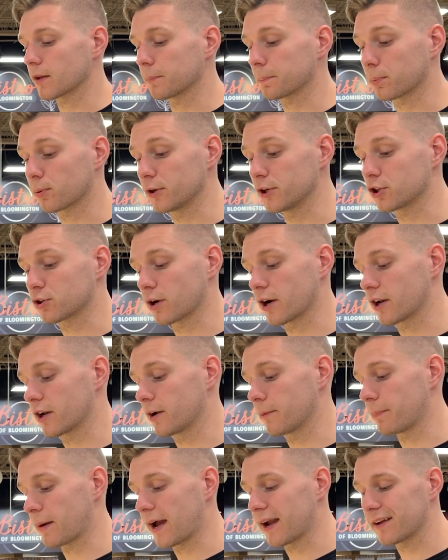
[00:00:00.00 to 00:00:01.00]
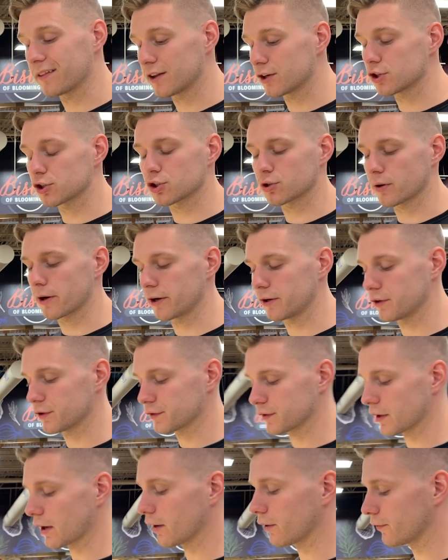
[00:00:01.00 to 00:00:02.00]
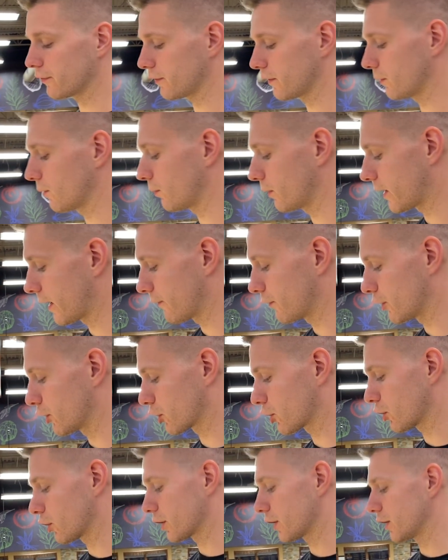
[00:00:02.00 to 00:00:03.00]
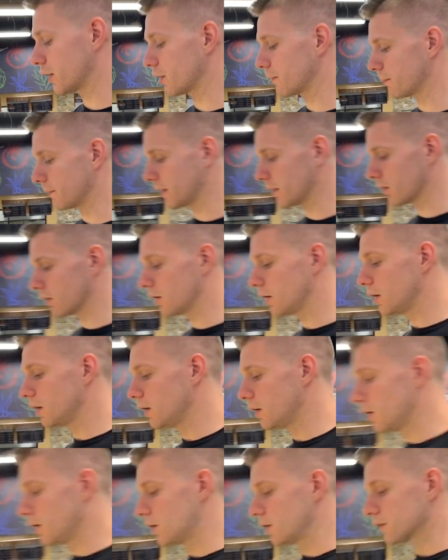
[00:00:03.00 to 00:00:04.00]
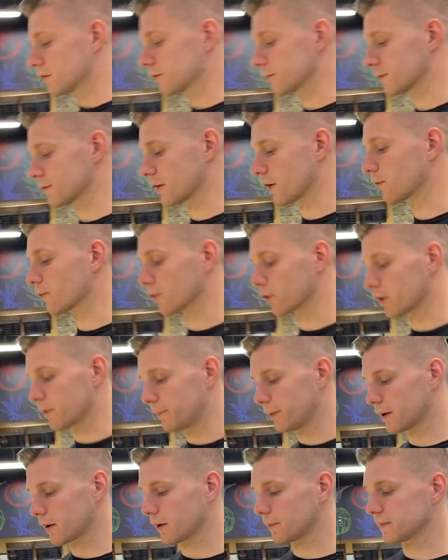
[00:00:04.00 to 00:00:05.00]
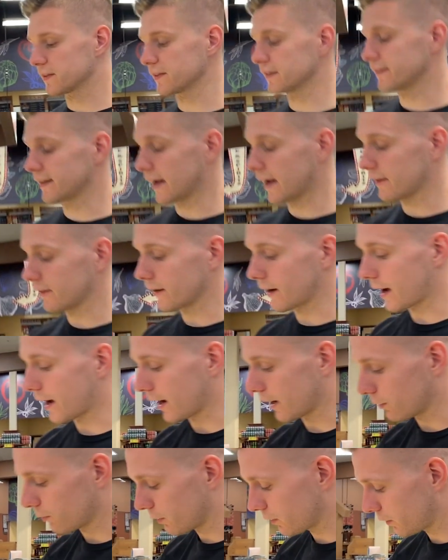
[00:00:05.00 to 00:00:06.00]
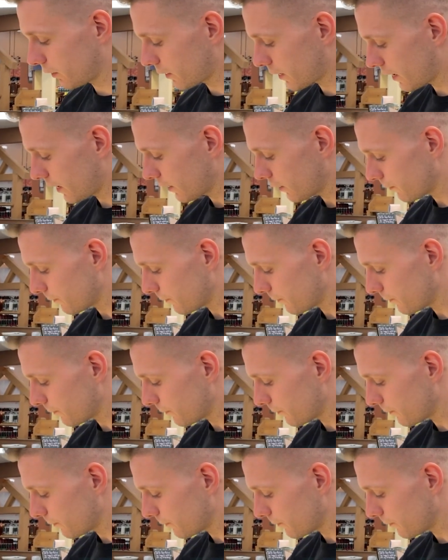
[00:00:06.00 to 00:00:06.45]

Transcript: pre-shredded in a bag and then just shred it yourself or whenever you're cooking your meal. Some stuff we're gonna pick up today that I really like